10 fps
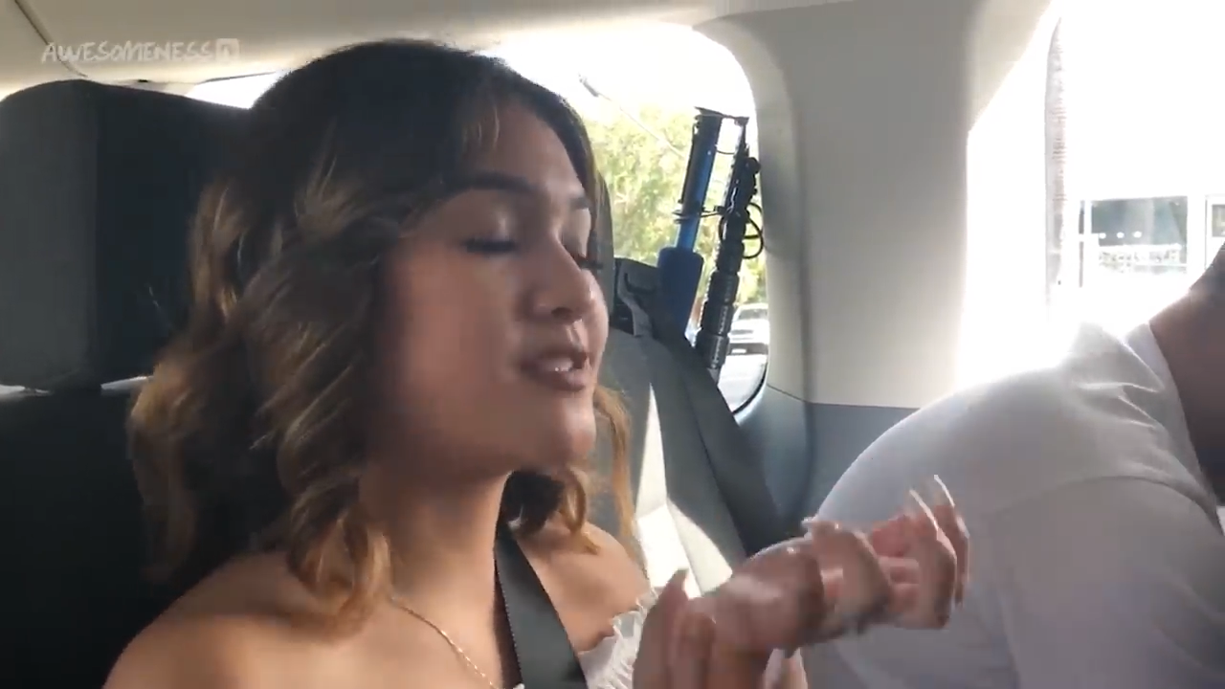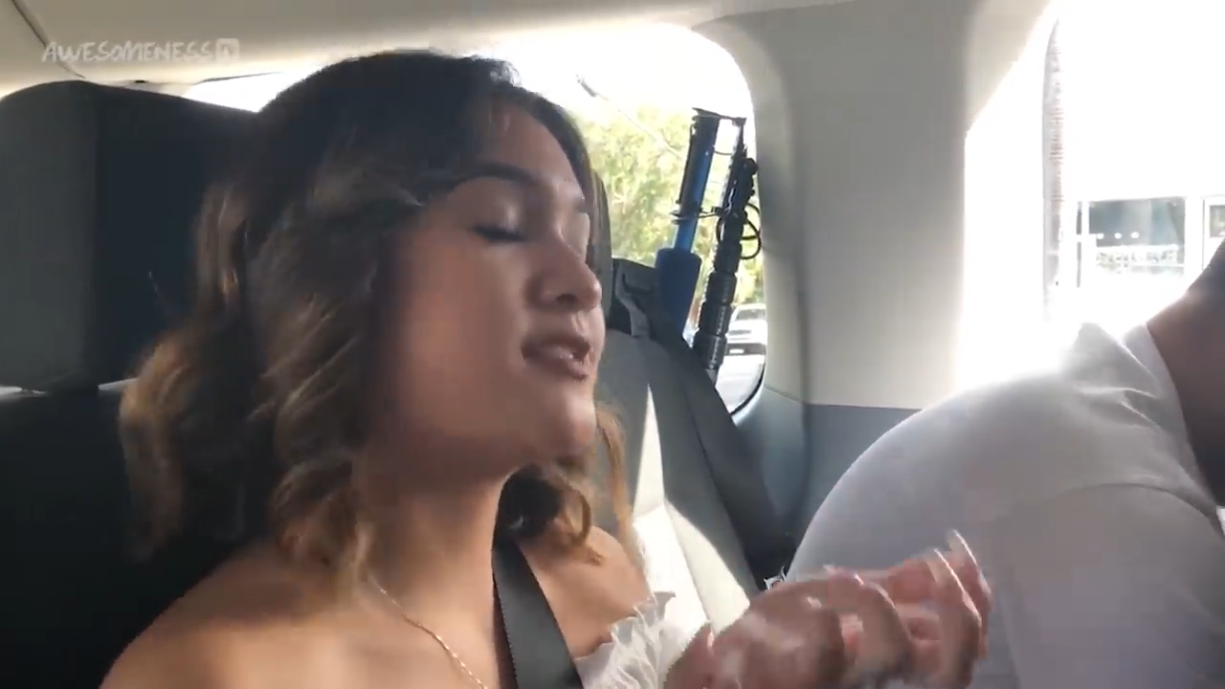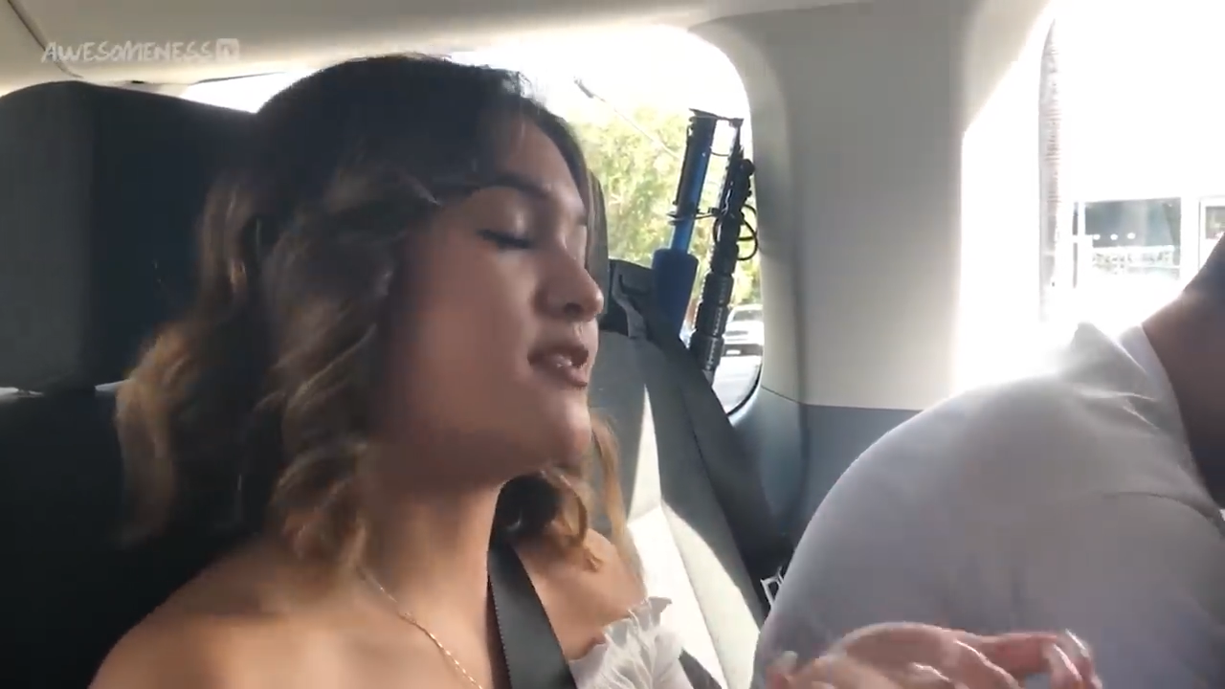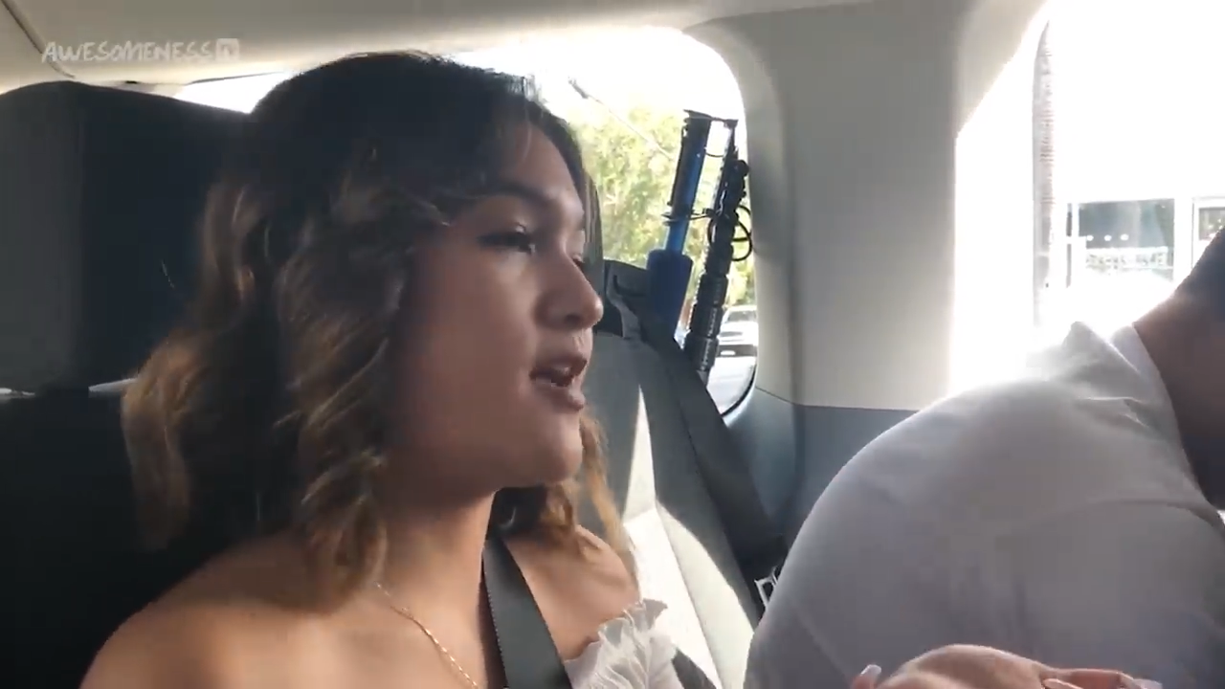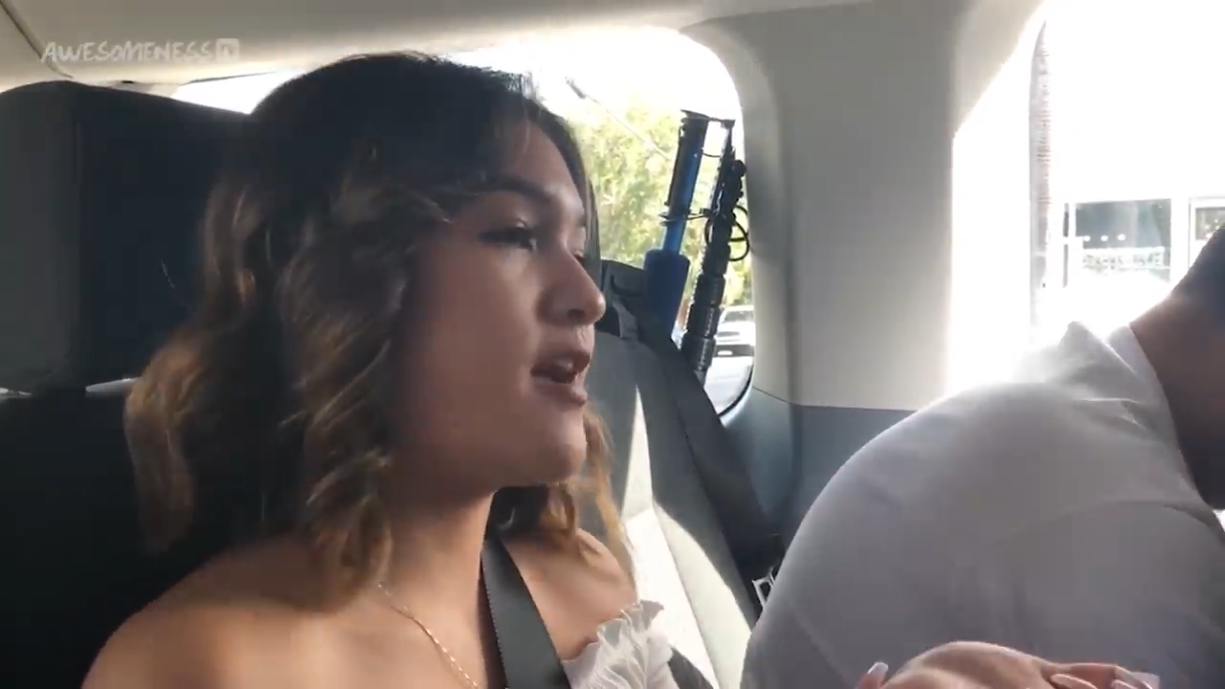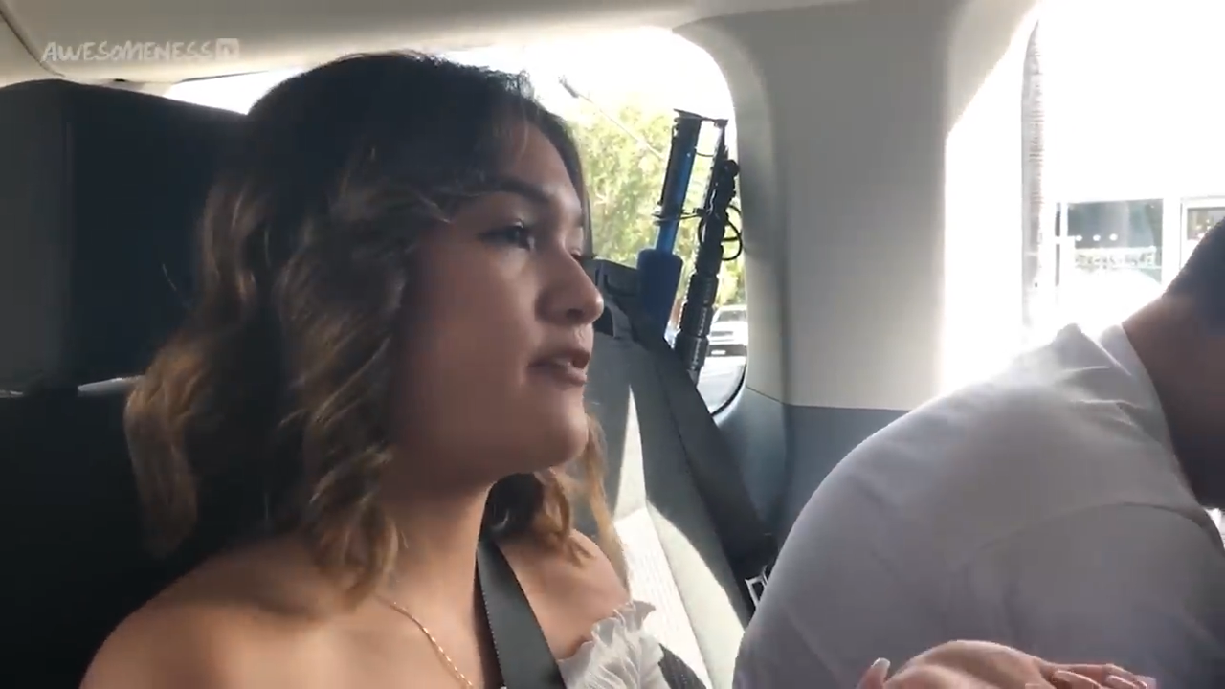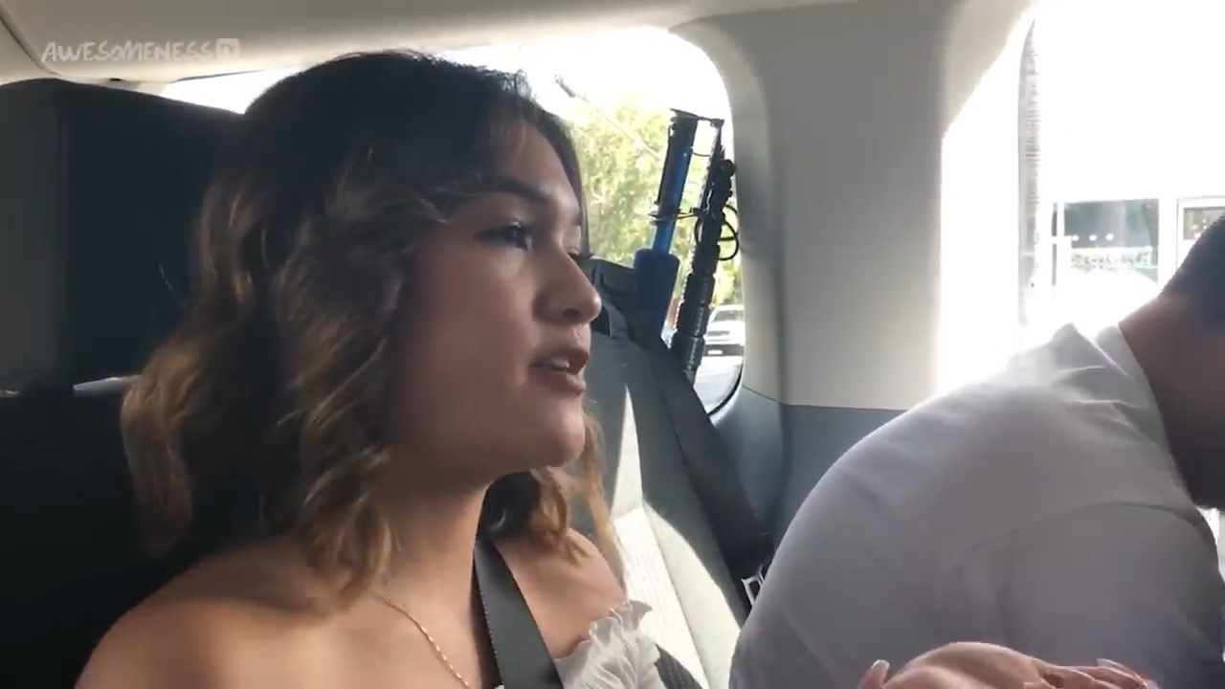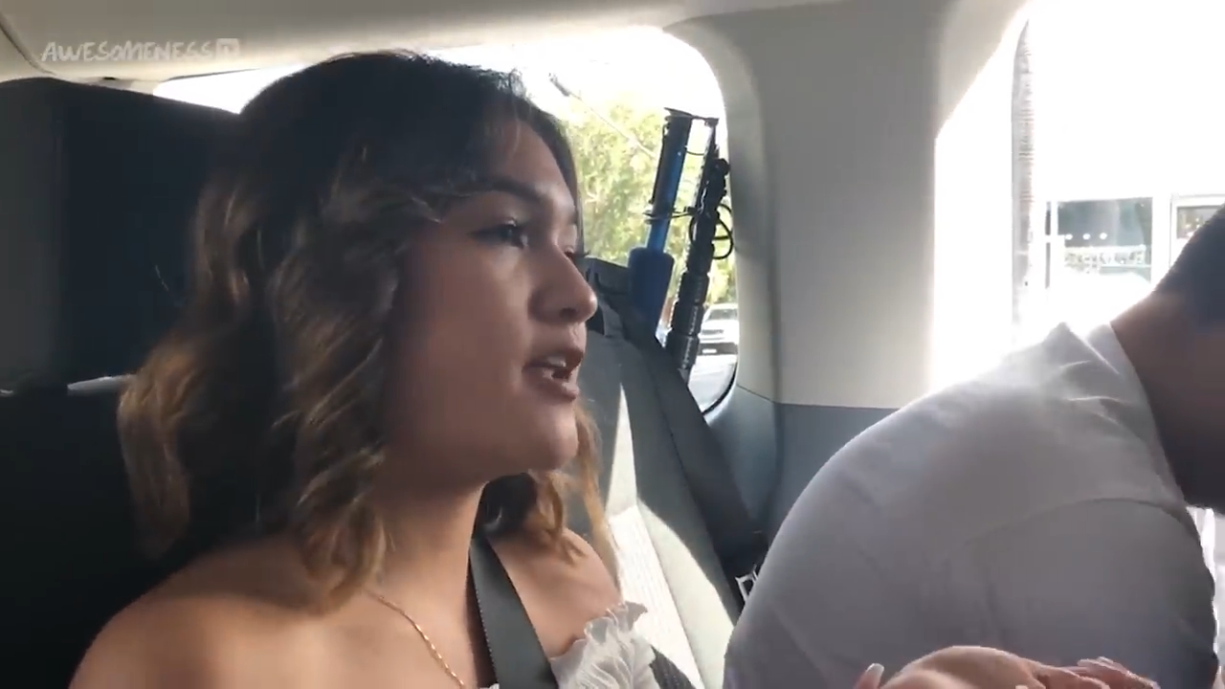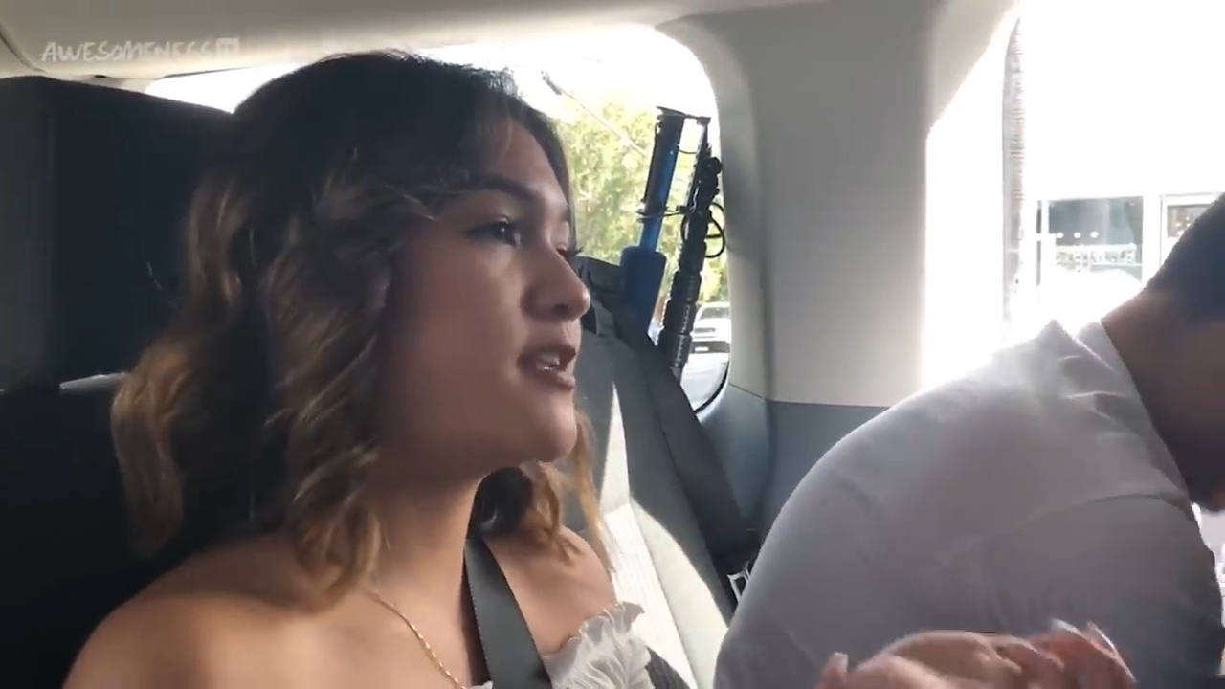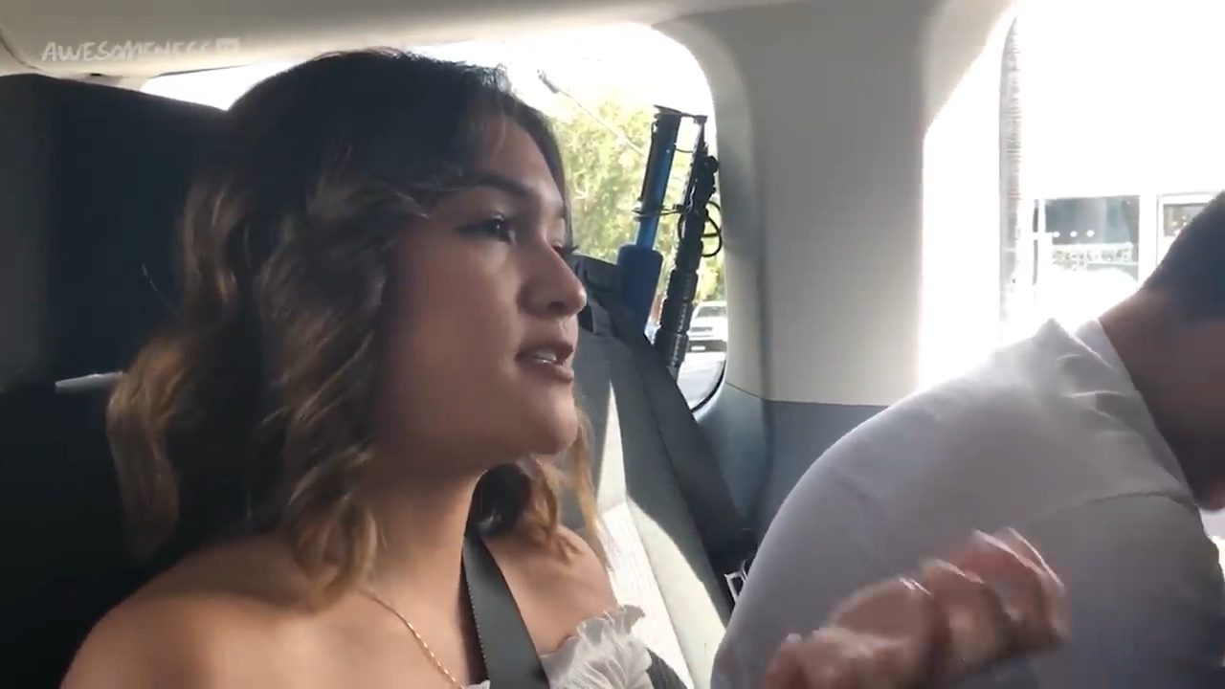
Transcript: to see it every day